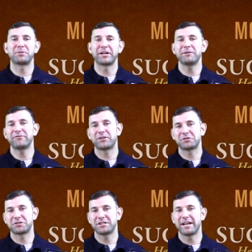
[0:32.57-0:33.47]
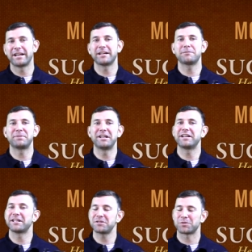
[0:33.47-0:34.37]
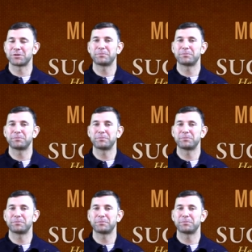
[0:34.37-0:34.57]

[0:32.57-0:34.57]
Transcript: plant function and compete against soil